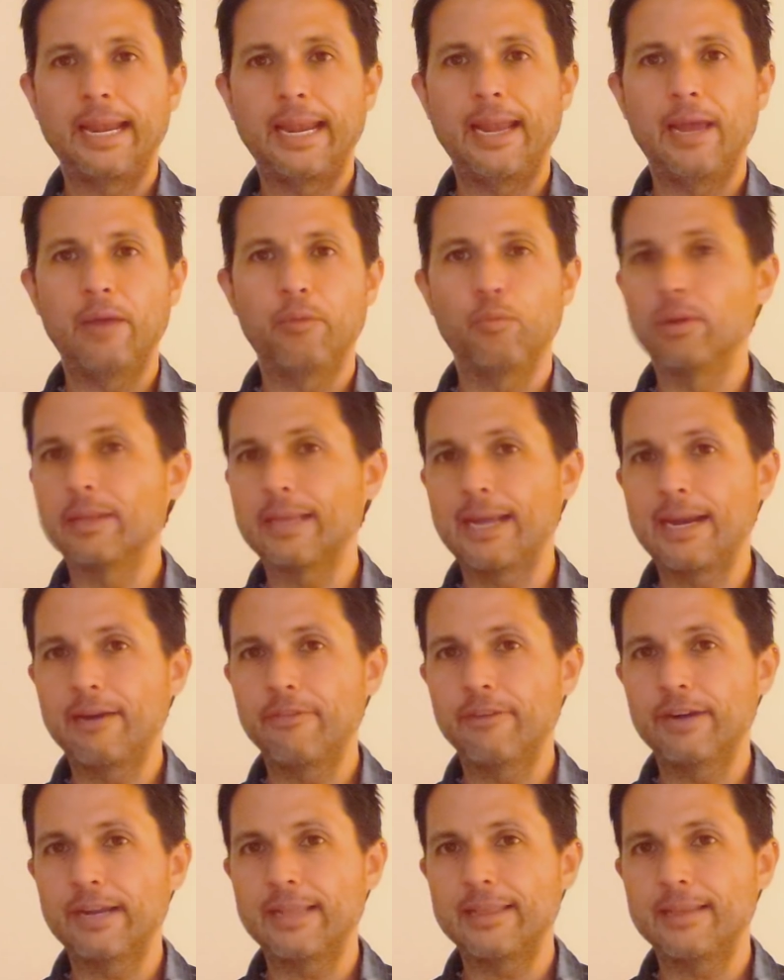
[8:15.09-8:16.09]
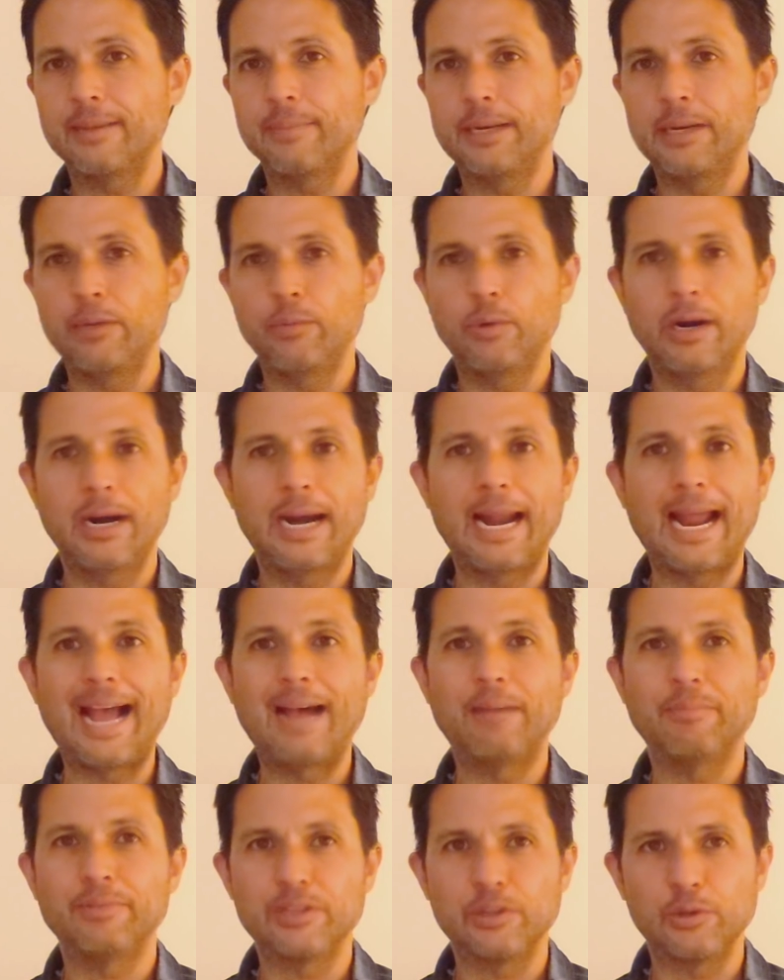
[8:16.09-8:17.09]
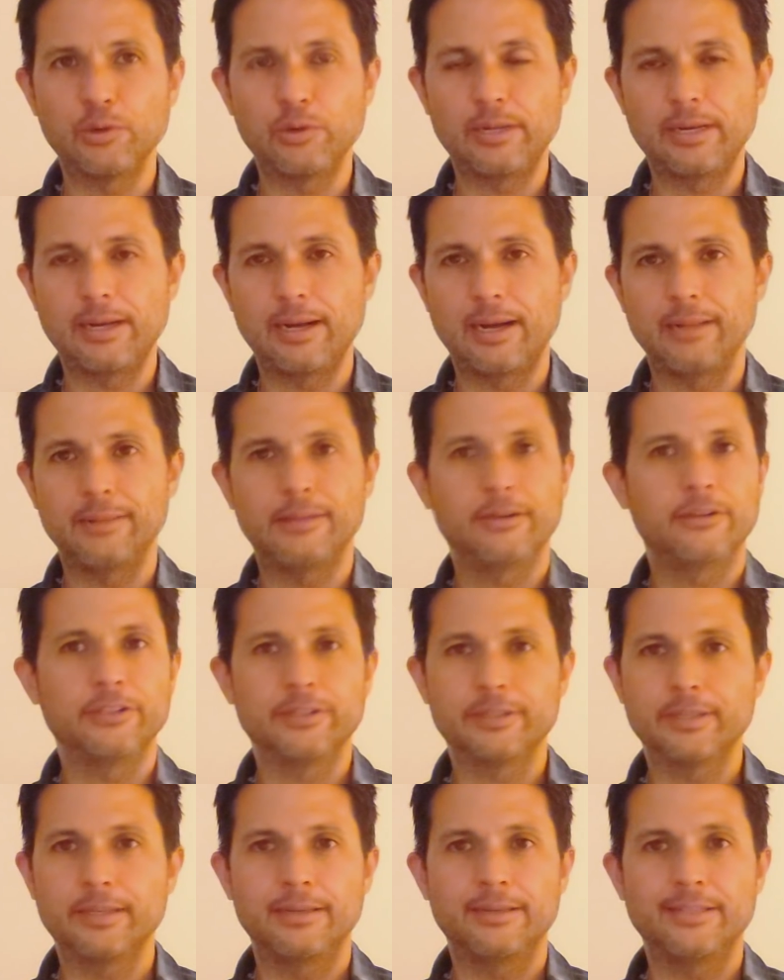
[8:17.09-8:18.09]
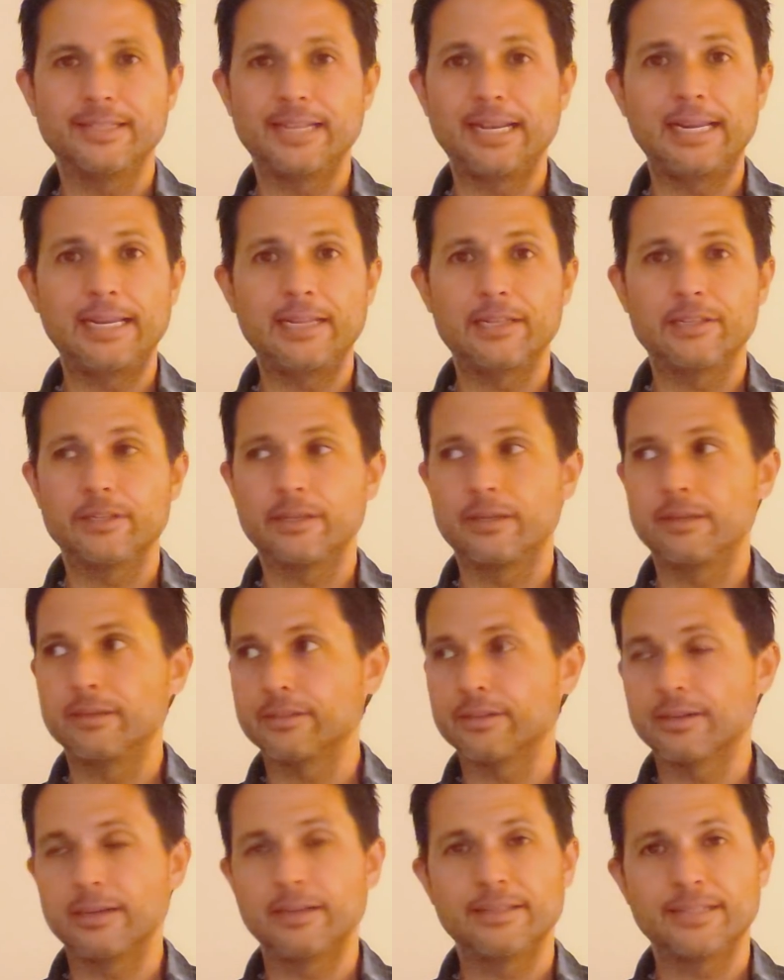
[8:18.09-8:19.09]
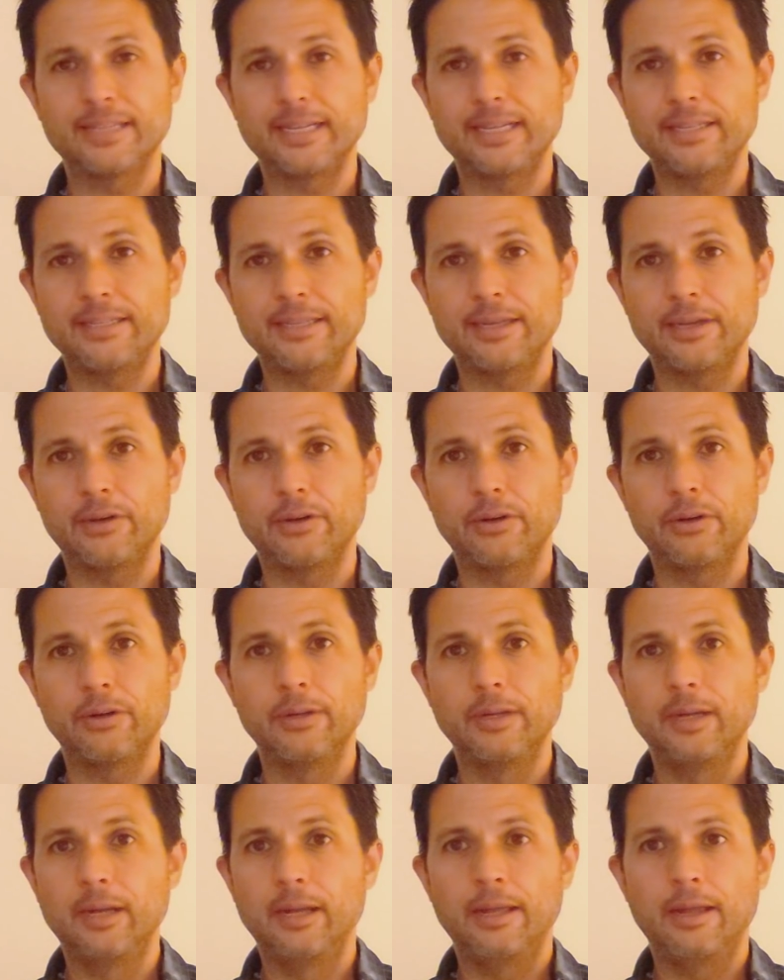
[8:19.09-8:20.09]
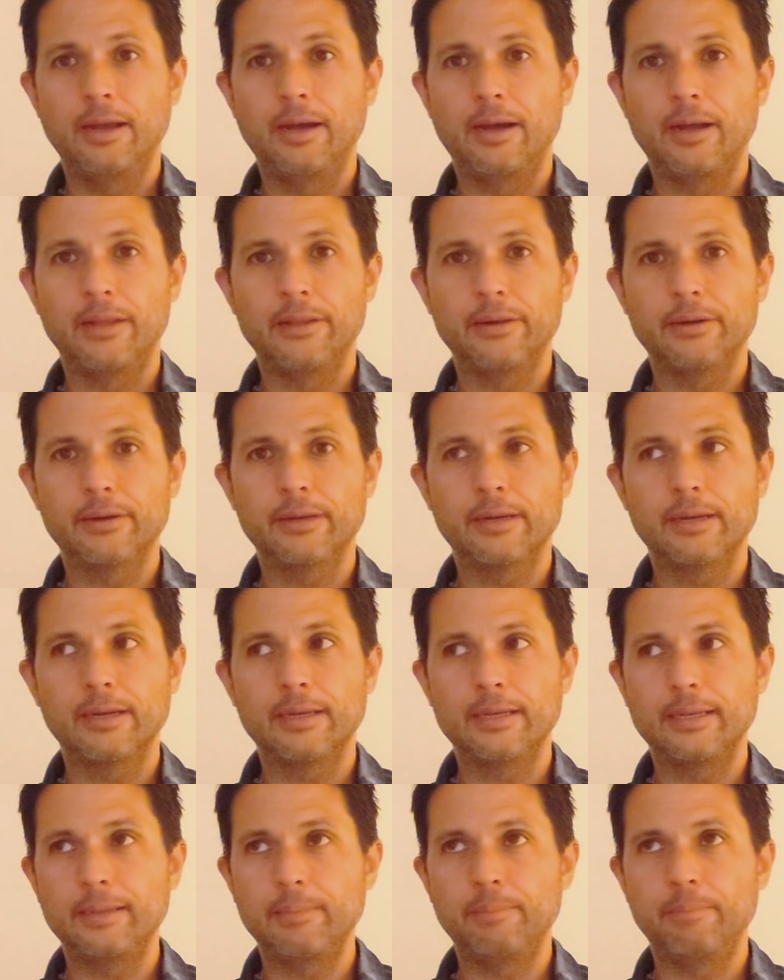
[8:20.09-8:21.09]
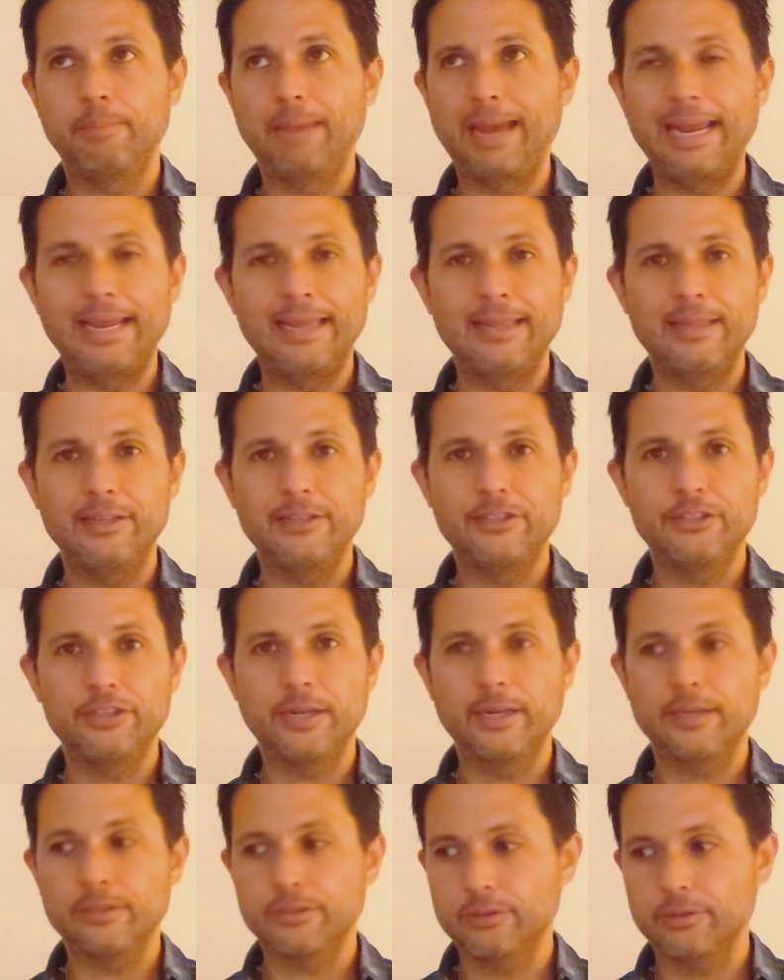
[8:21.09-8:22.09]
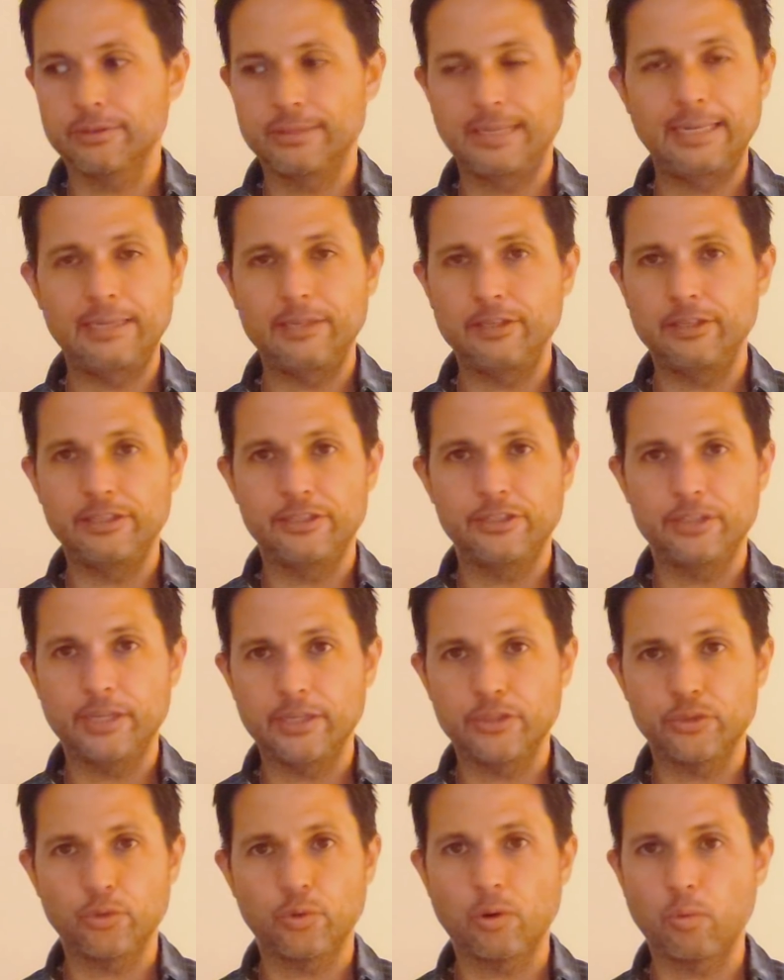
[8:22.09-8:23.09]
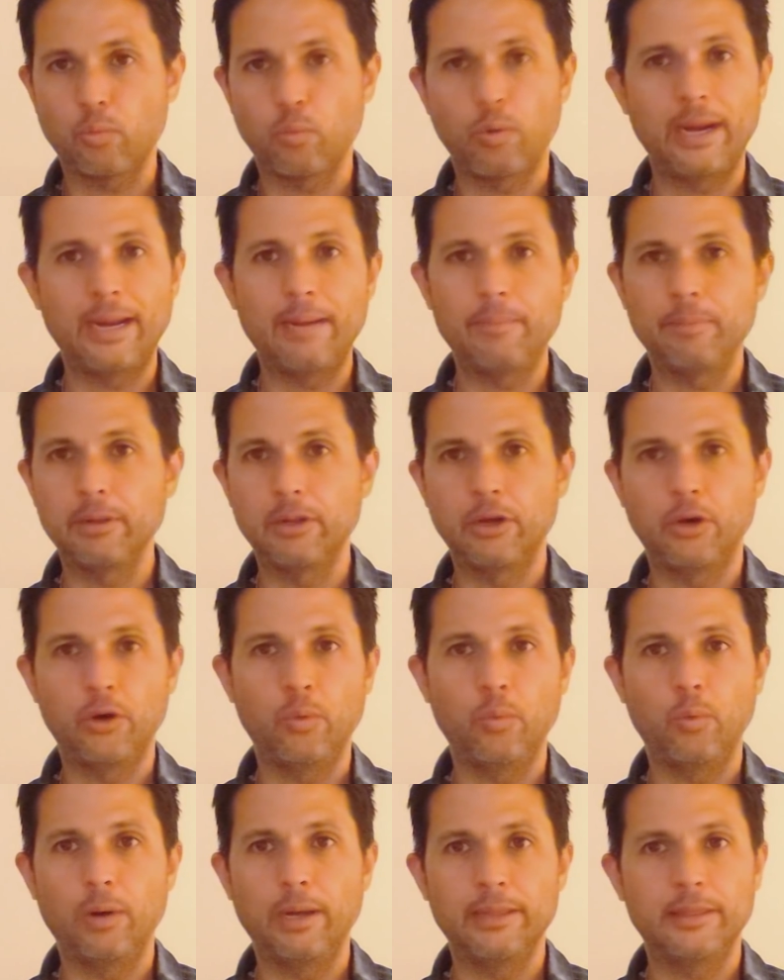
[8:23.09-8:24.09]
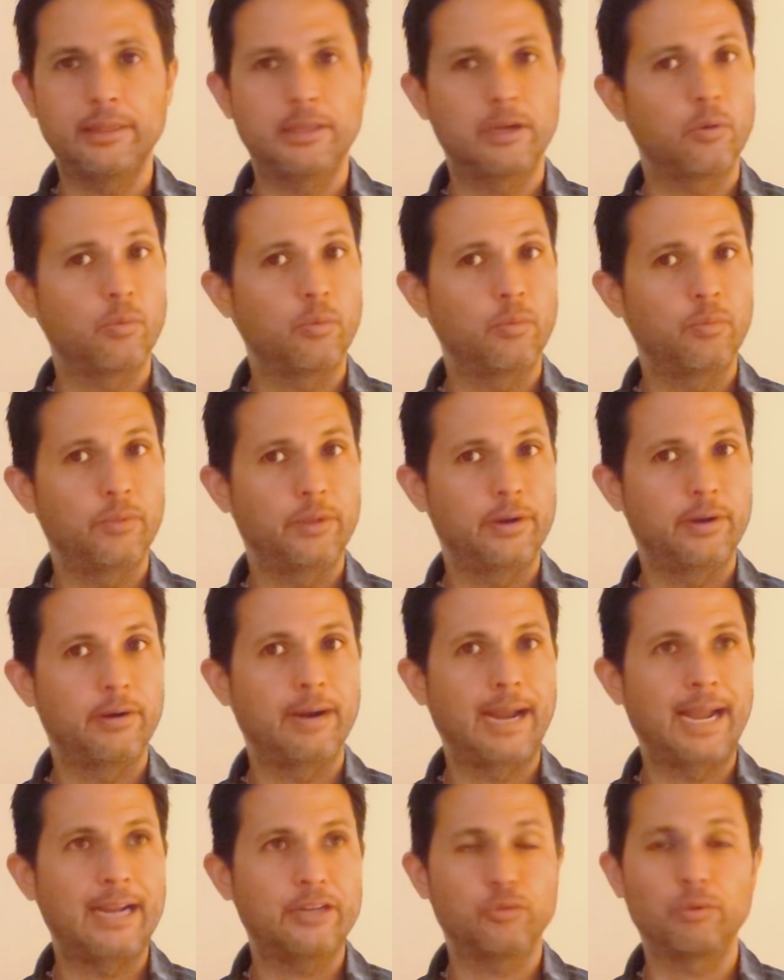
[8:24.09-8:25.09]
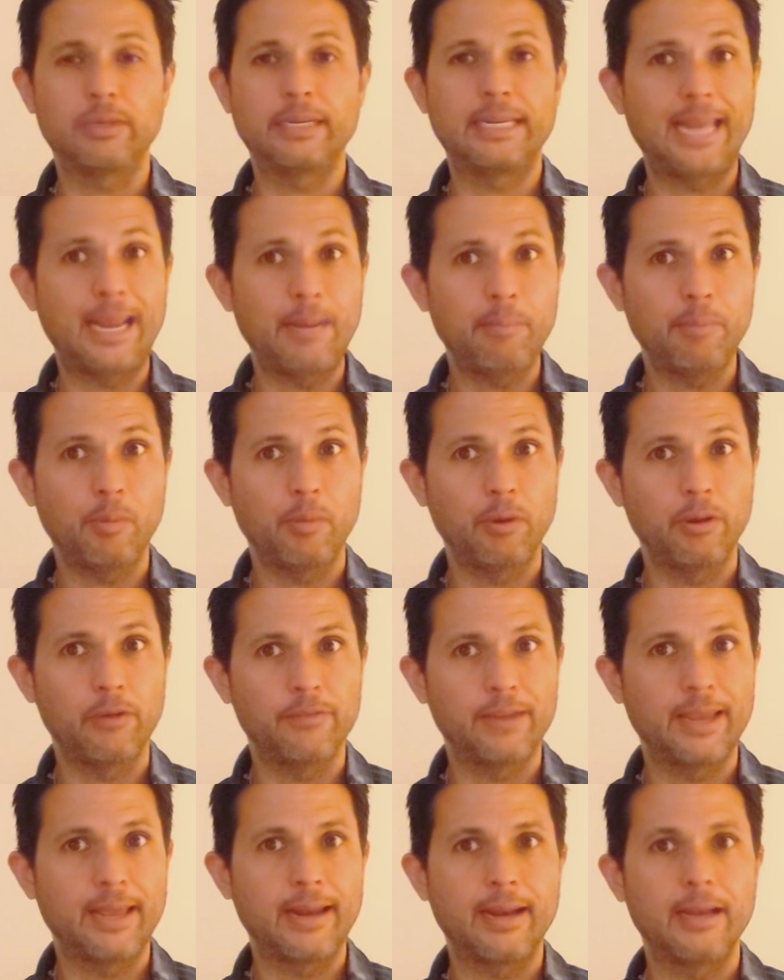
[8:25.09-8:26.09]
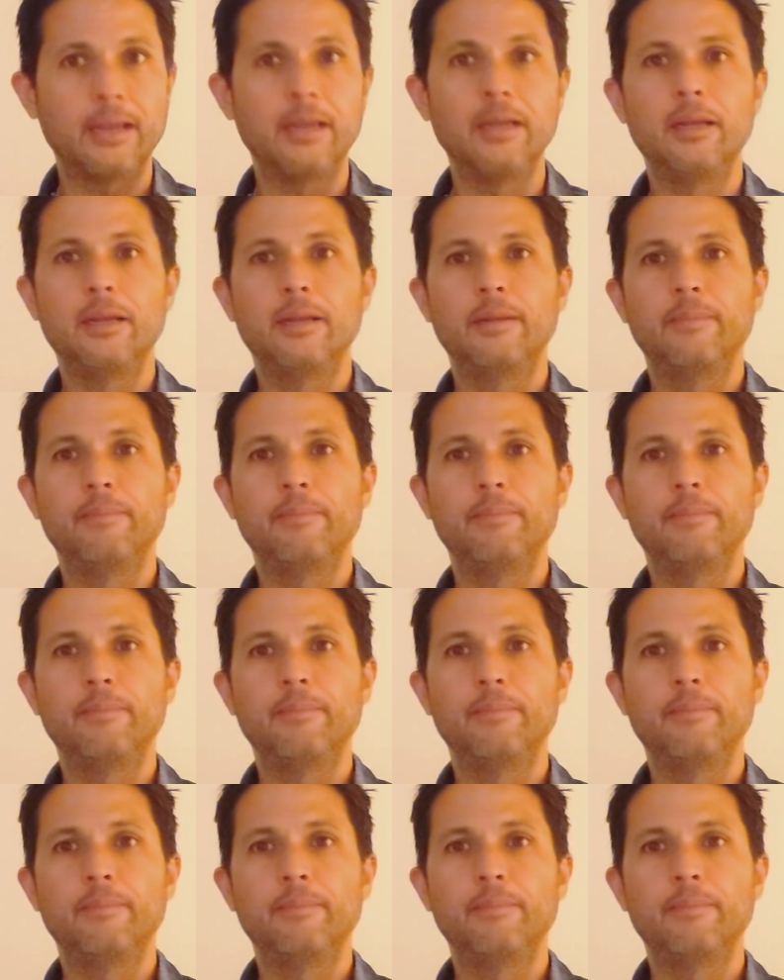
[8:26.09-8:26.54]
And will that ever get them anywhere? Absolutely not. They're just going to stay incels. They're going to stay single. They're going to keep banging these chicks or dating these chicks who are way below what they're actually capable of getting.